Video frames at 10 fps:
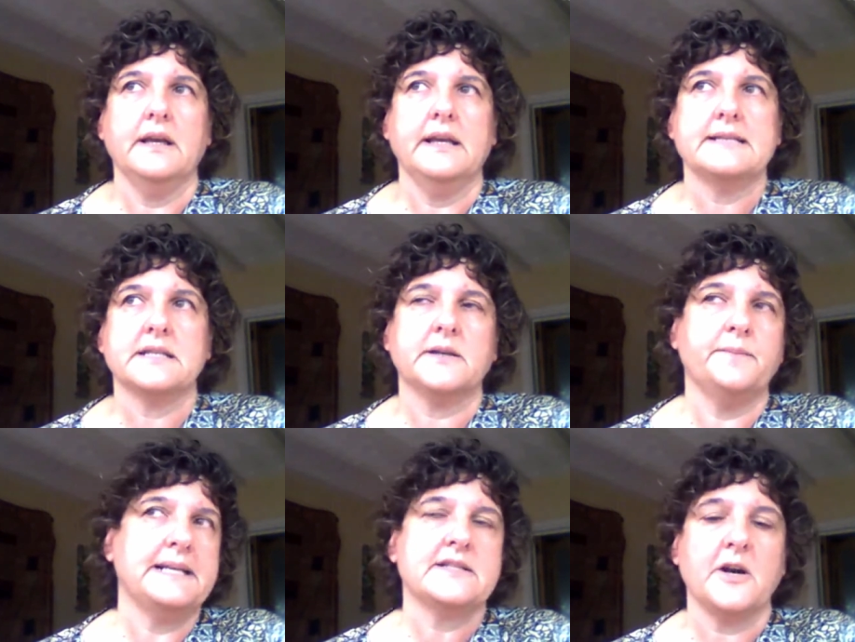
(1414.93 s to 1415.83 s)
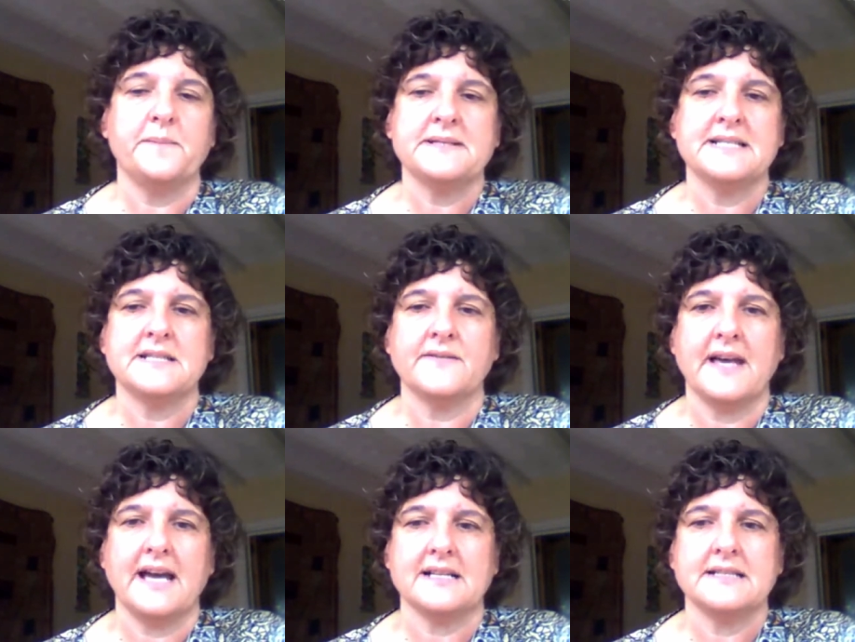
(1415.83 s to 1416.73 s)
is the complete opposite of
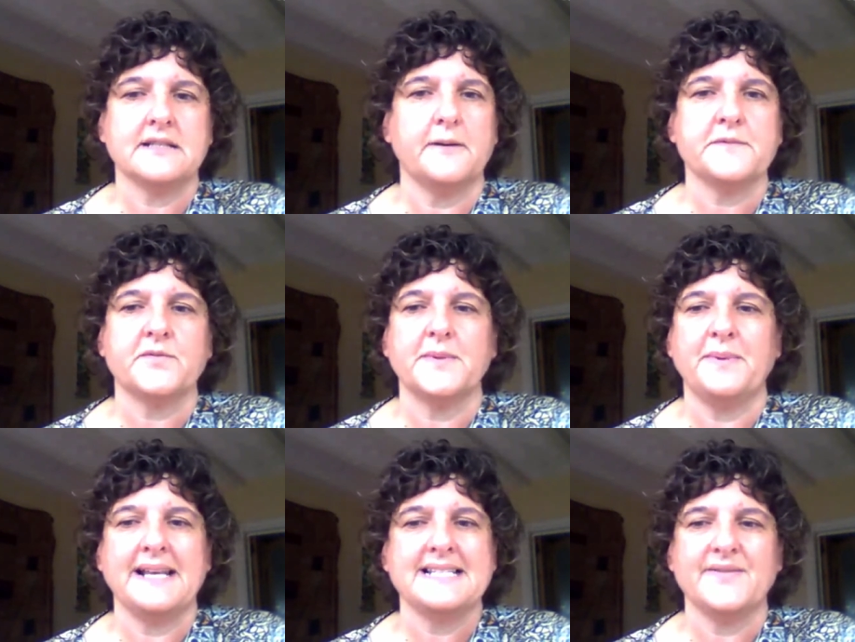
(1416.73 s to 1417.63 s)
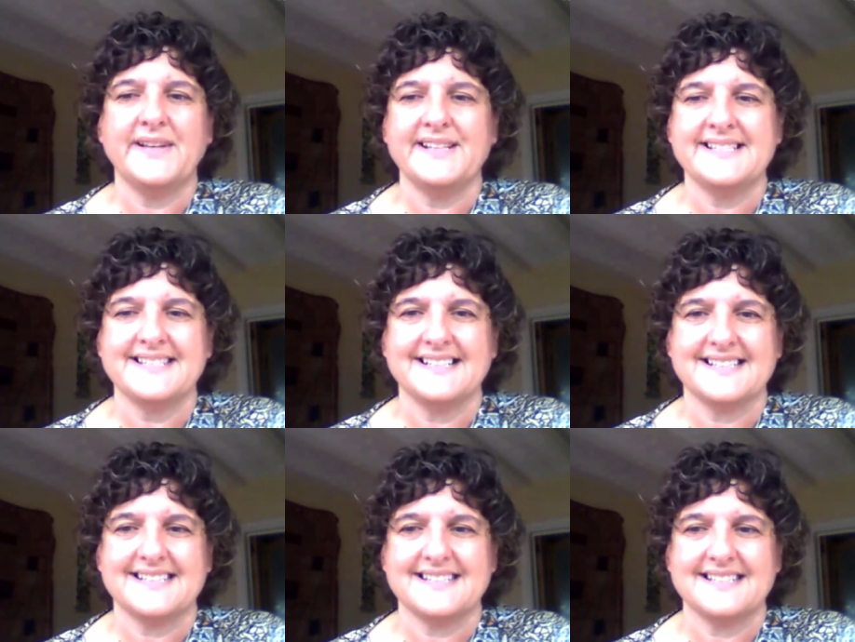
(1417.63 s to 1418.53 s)
that. It comes from a place of
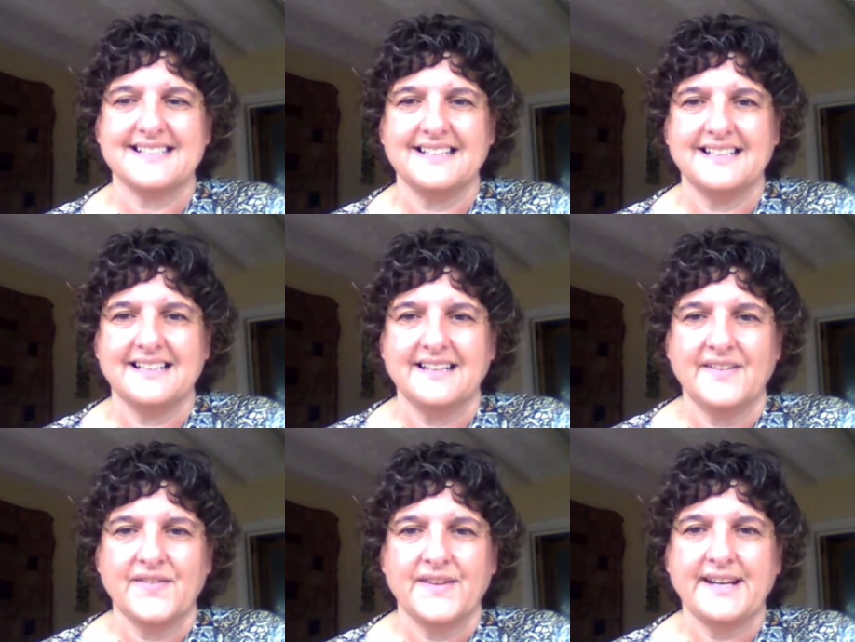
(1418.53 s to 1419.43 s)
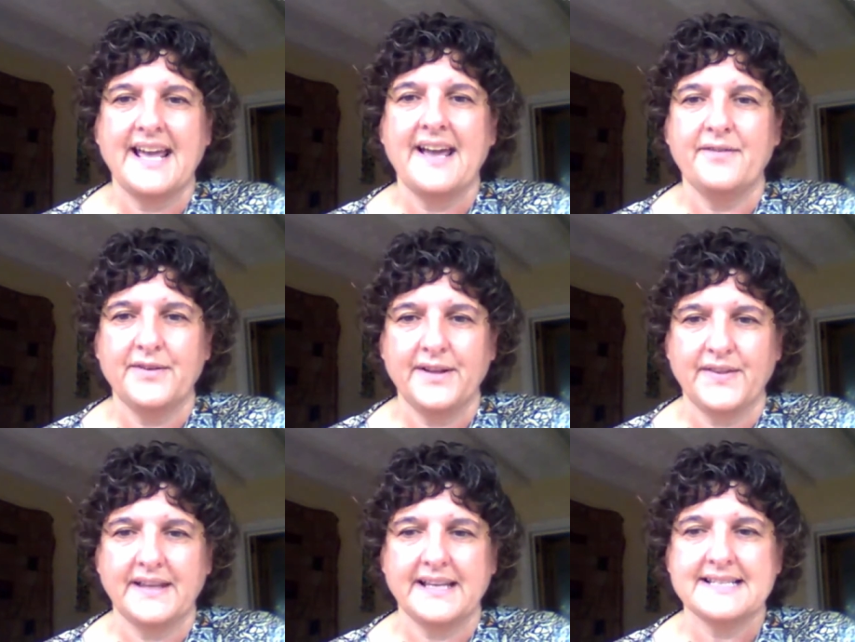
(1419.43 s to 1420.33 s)
innocence, that
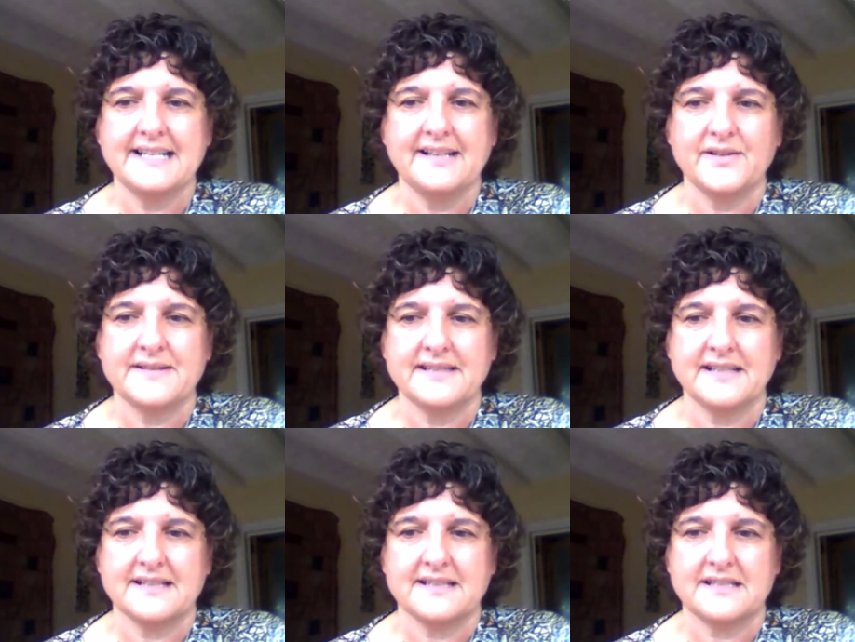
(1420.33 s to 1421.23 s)
everything is innocent,